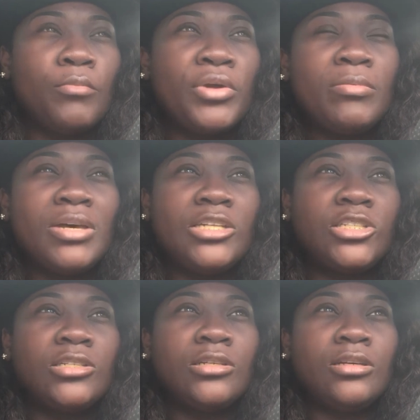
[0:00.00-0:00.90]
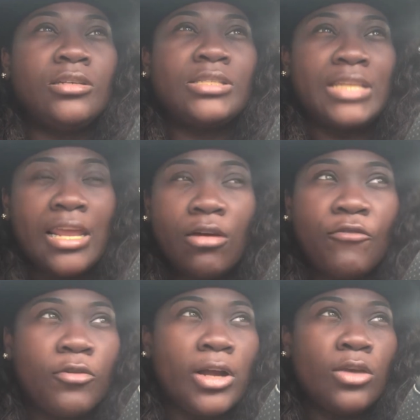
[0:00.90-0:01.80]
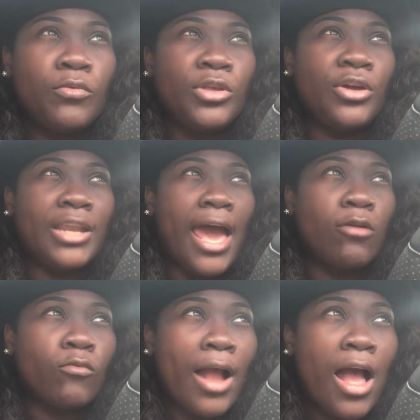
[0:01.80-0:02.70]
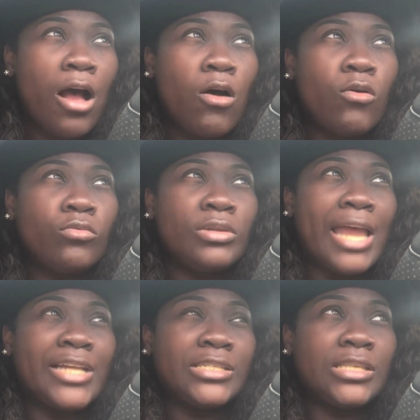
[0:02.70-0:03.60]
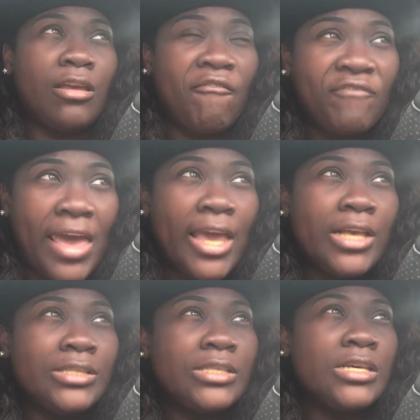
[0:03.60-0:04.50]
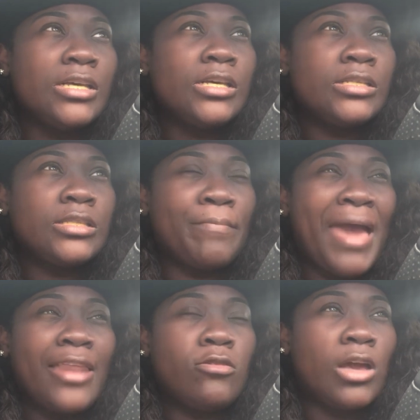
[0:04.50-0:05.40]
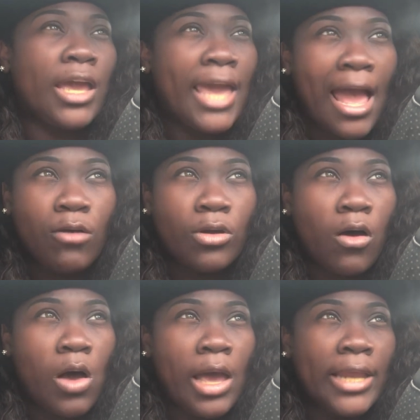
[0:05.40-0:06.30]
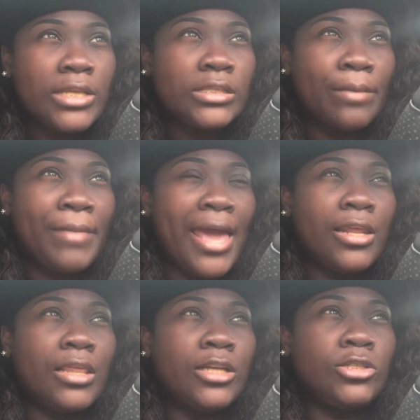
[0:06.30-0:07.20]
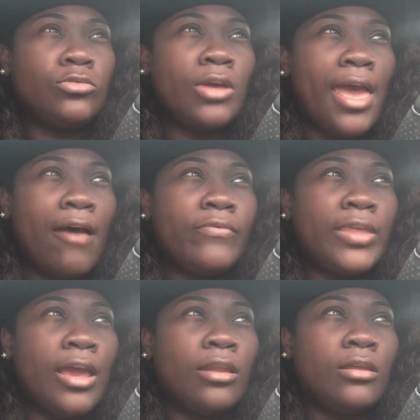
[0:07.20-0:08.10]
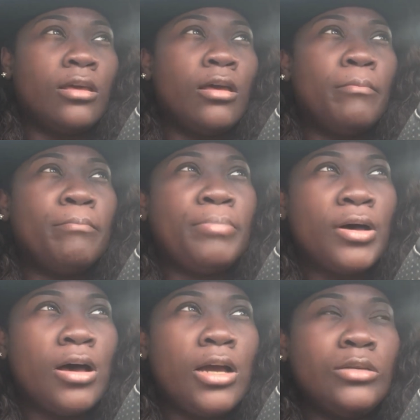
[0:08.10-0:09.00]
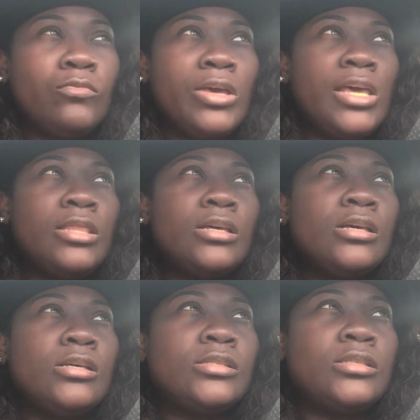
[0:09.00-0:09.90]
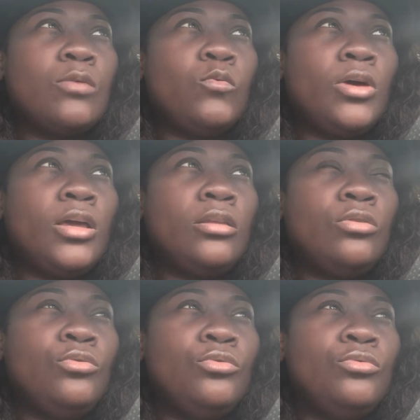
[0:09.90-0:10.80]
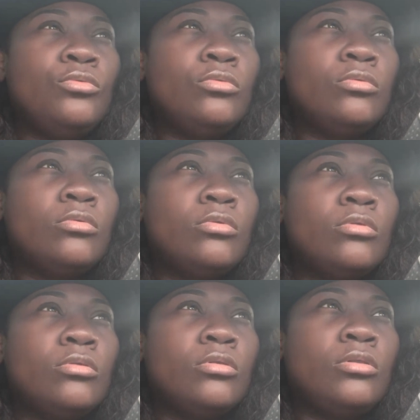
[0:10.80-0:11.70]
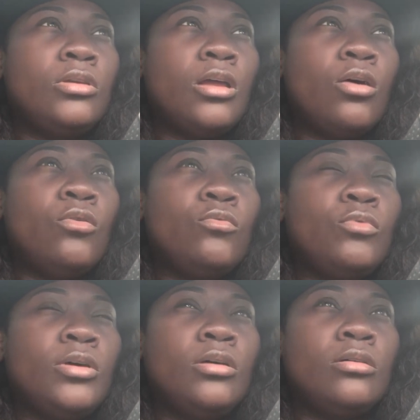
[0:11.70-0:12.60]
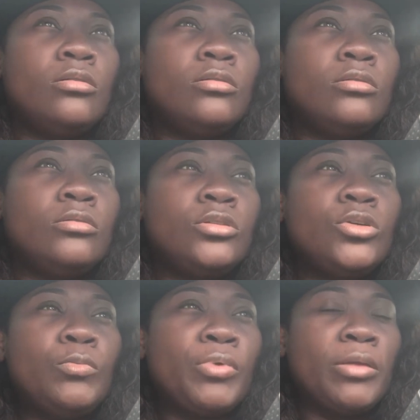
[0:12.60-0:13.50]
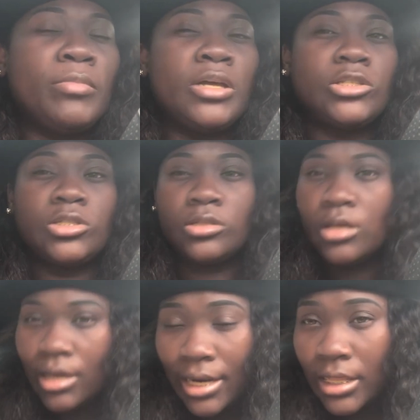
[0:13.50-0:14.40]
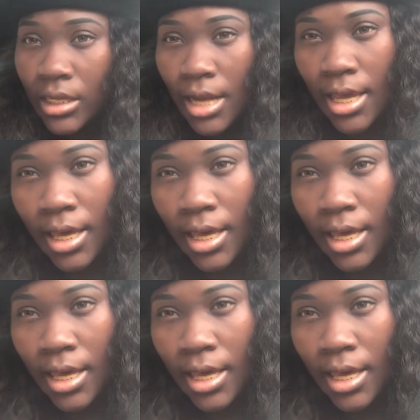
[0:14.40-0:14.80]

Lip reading: pretty much stand up for you when you're not around, not just in your face. Somebody you can count on, somebody that you have that bond with, someone who, you know, will do pretty much anything they